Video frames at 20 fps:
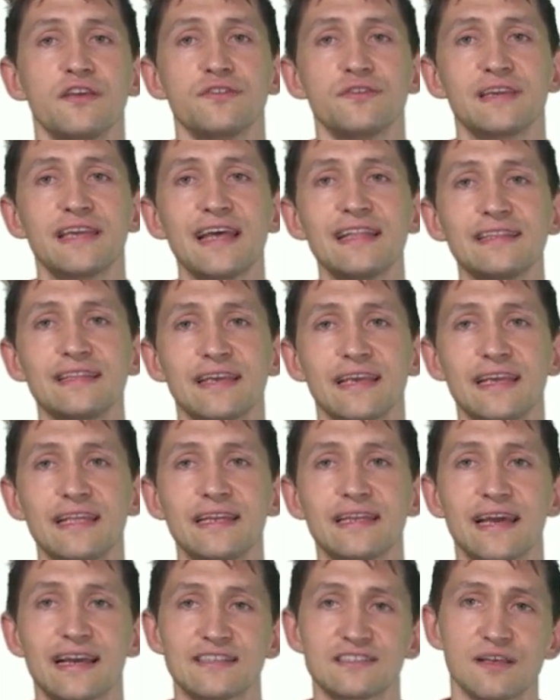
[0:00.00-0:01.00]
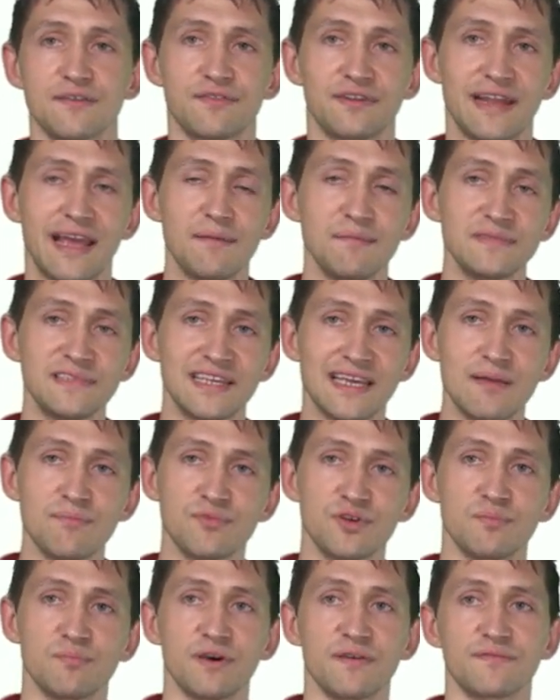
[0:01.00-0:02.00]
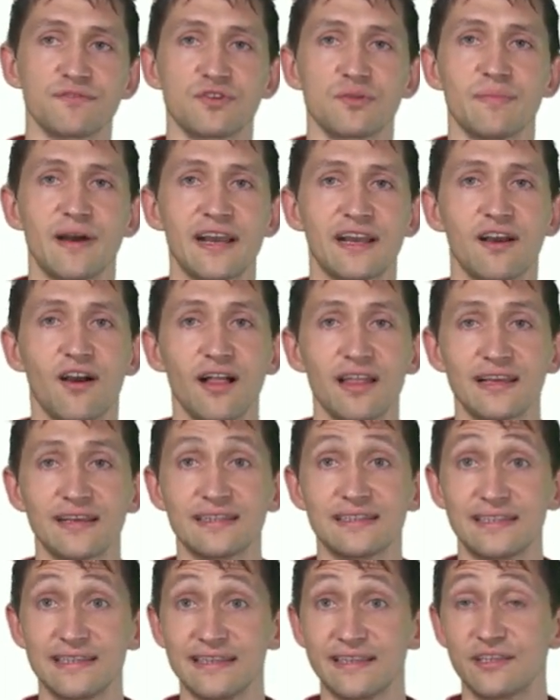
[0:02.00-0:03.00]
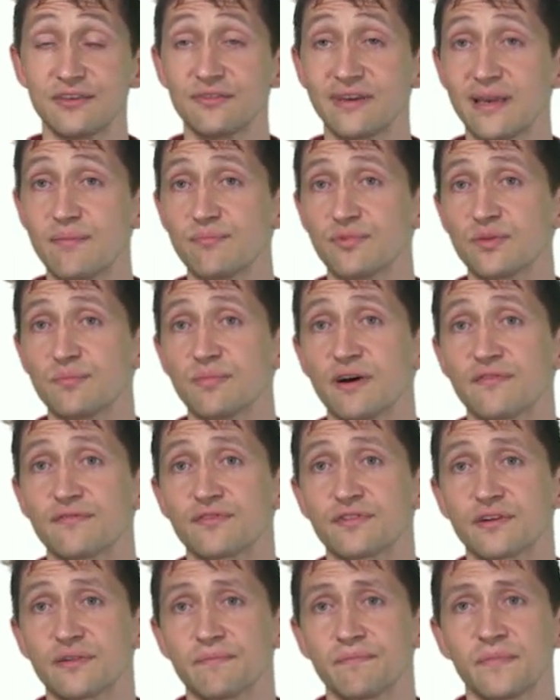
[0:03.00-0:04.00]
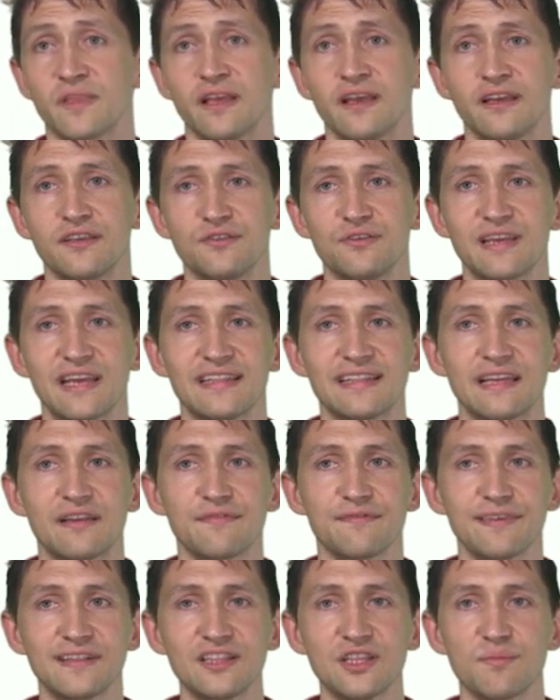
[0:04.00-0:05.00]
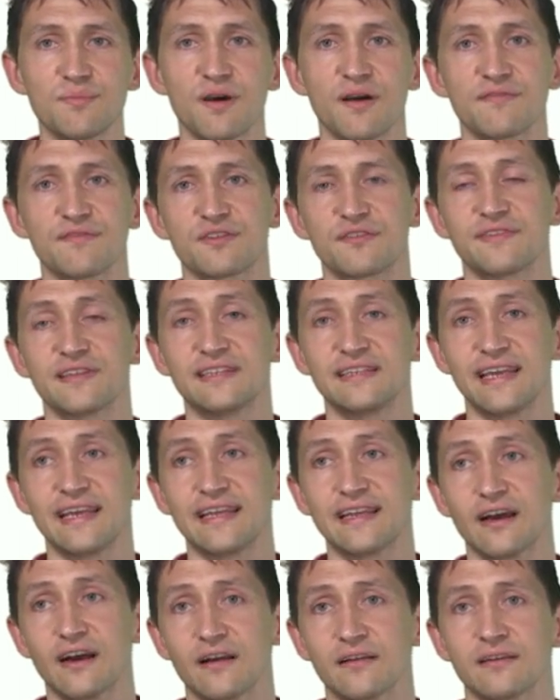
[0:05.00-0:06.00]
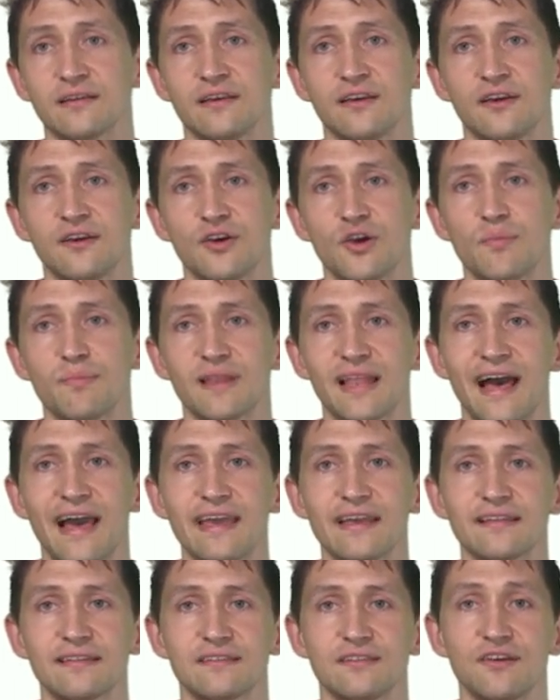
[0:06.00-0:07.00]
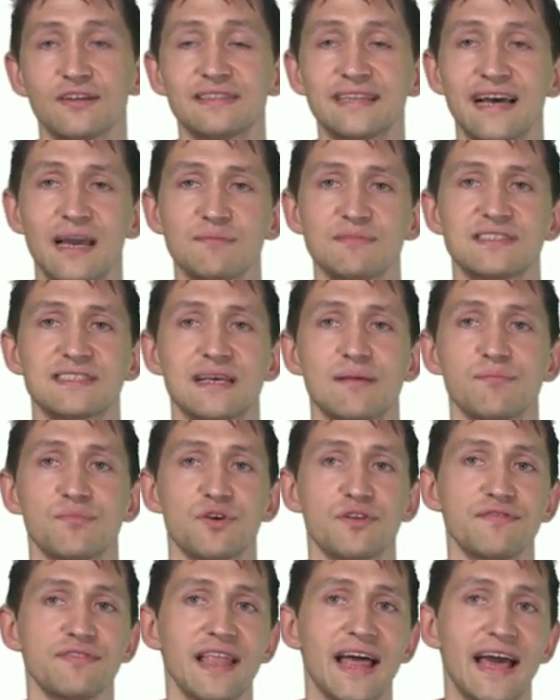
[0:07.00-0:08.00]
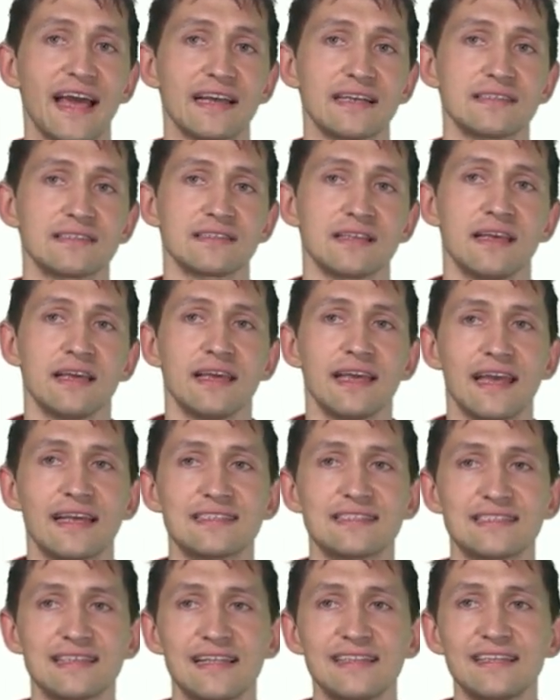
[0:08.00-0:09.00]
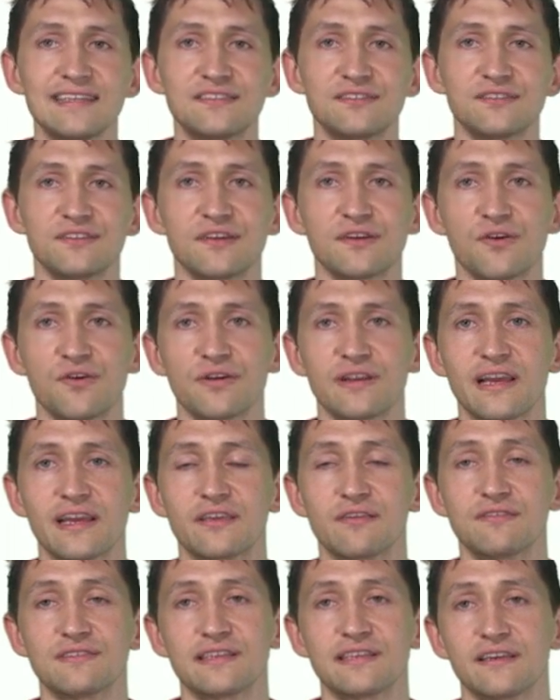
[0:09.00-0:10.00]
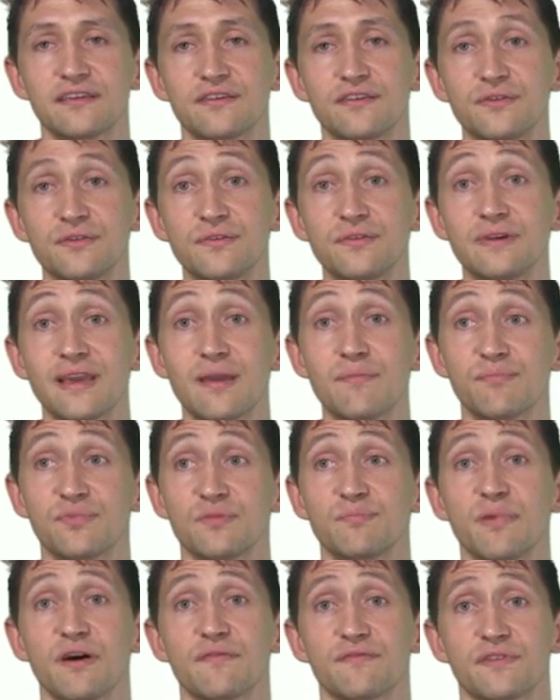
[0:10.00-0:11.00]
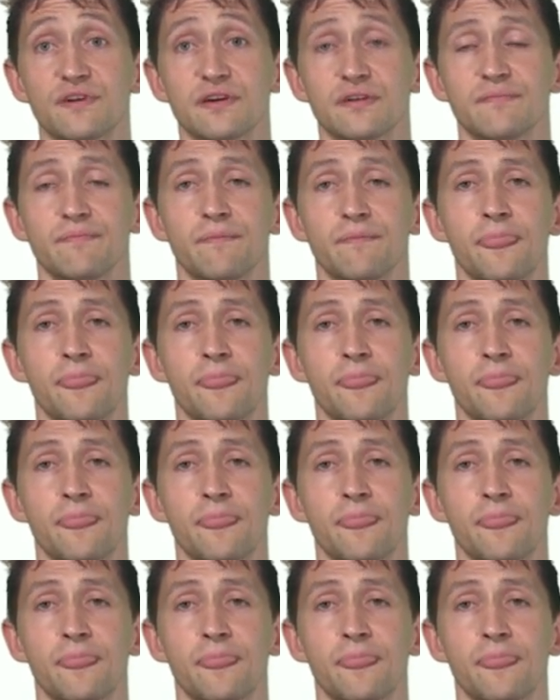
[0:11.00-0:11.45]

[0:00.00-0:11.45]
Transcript: You get the index of an empty input buffer by calling dequeue input buffer. You can then fill the buffer with data, apply a timestamp or flags, and send it to the codec using queue input buffer.